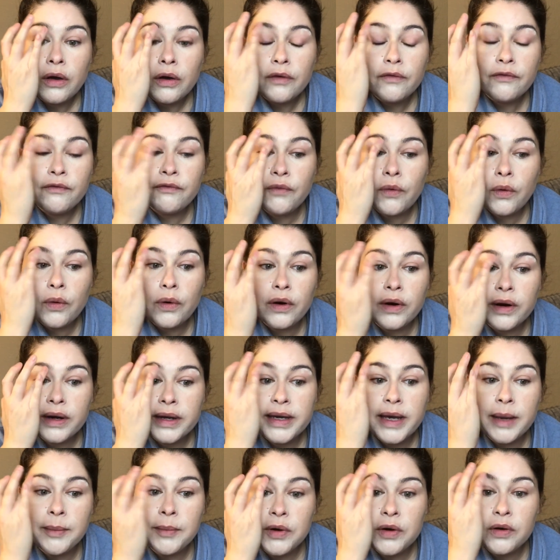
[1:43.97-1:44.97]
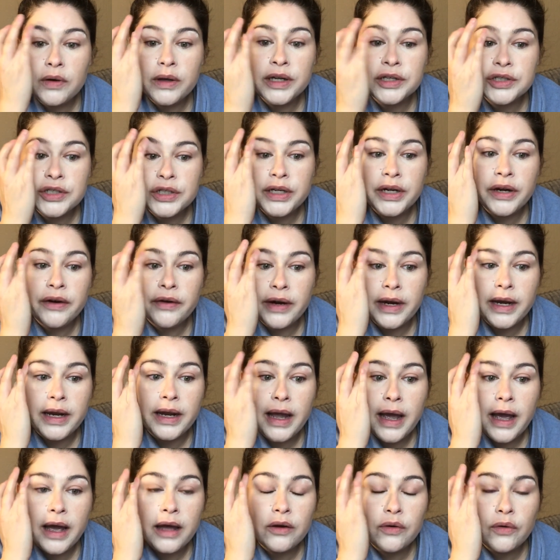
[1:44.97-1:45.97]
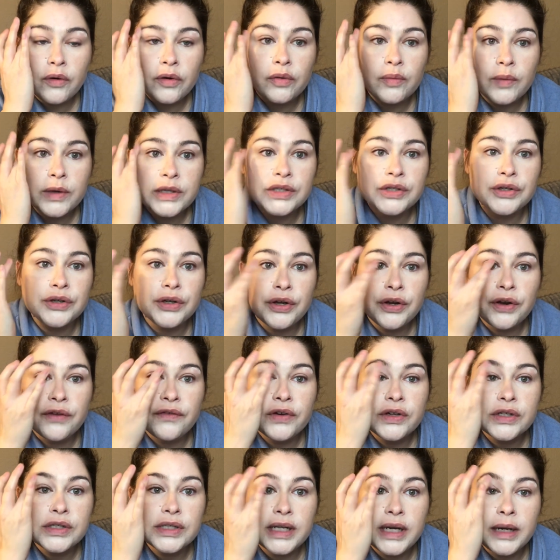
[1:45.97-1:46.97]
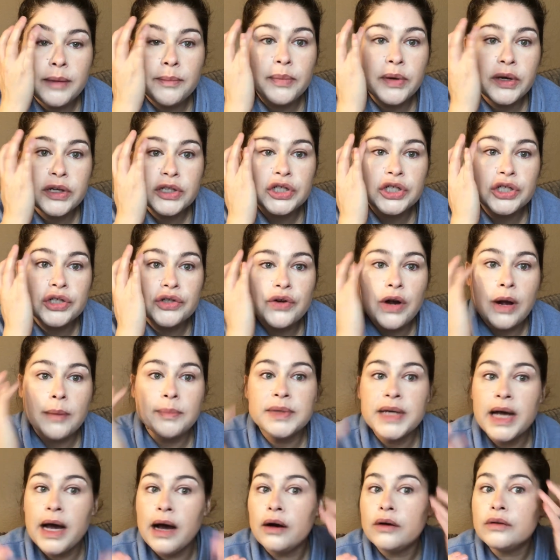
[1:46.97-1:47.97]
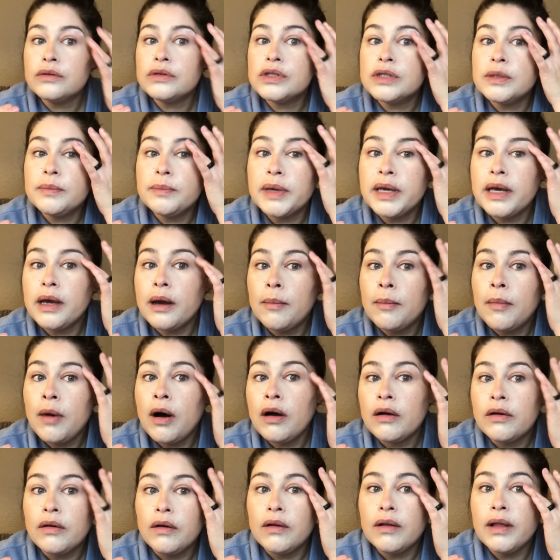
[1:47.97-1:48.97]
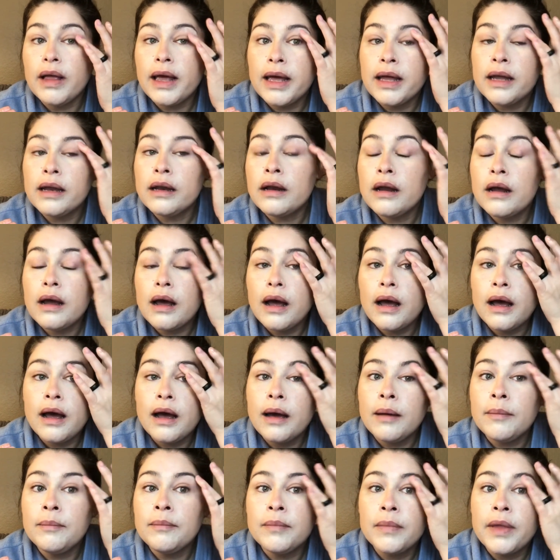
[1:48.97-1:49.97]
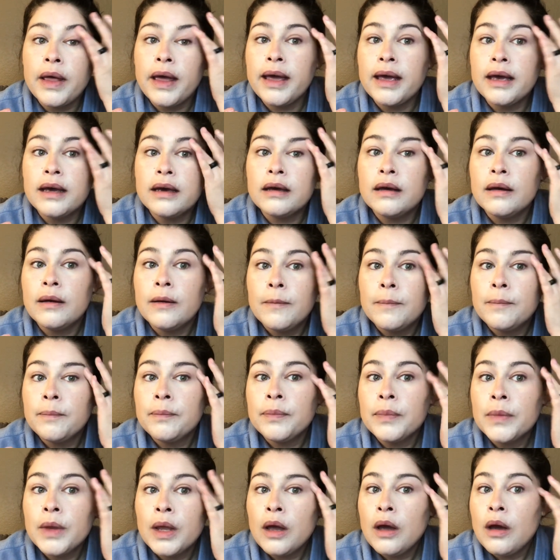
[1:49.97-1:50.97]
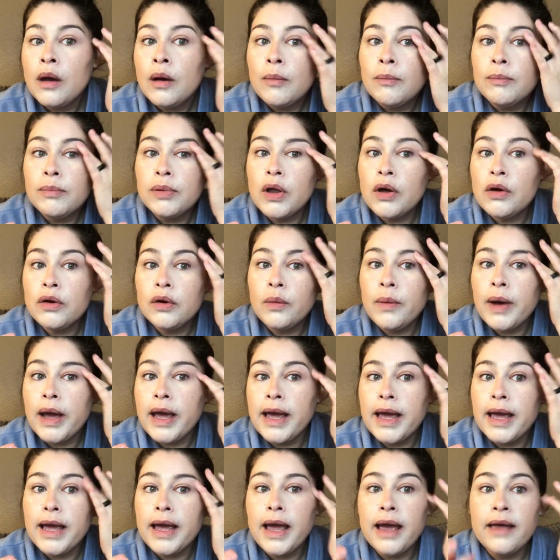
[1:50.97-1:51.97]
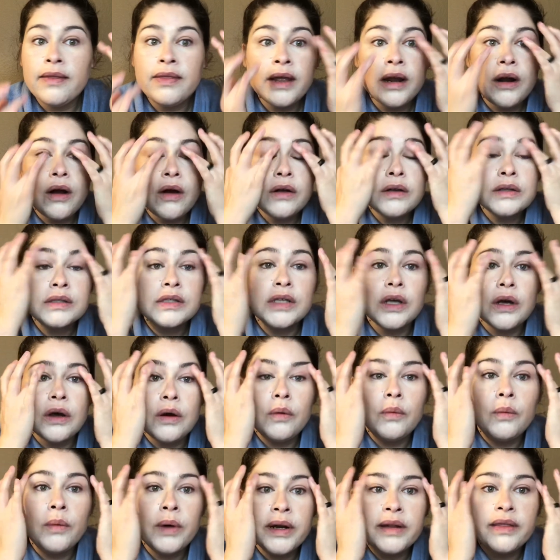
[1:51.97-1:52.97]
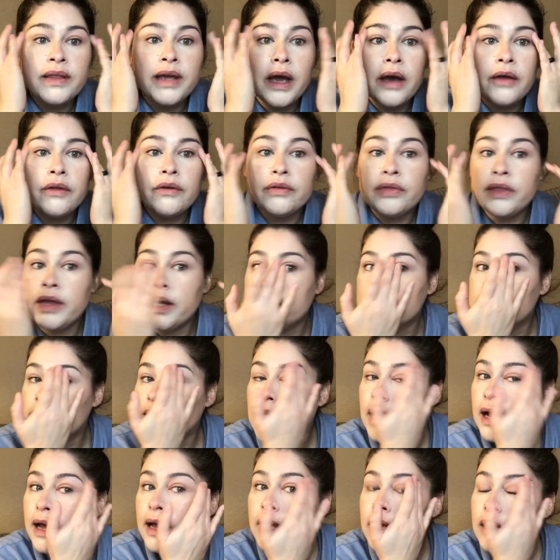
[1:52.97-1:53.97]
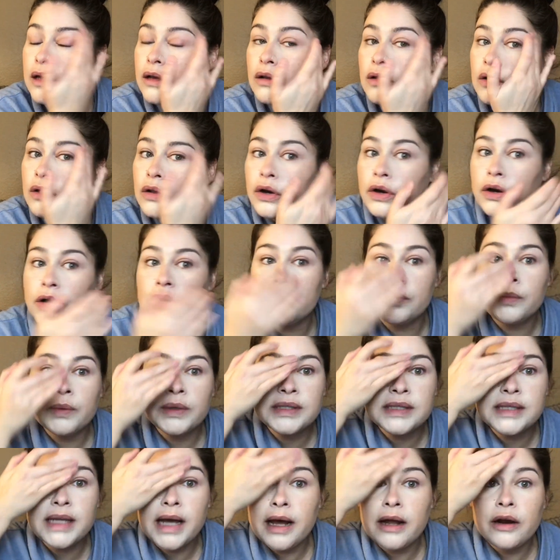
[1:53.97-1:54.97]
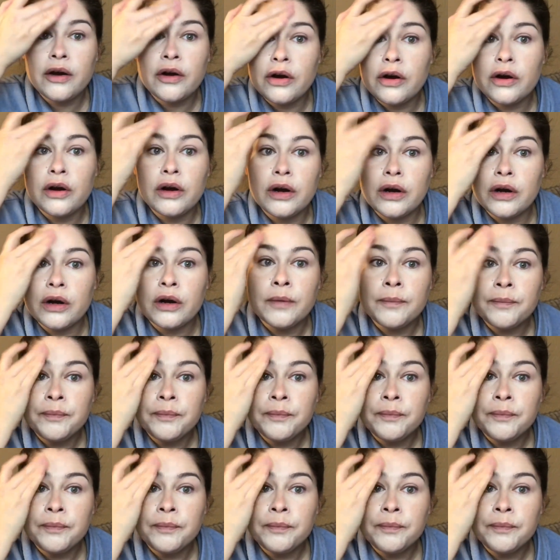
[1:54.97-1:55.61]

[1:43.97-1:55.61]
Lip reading: for chemical engineering at Northwestern University, but she dropped out to be a model. And I'm like blown away. And then also one of the other things that I learned was that her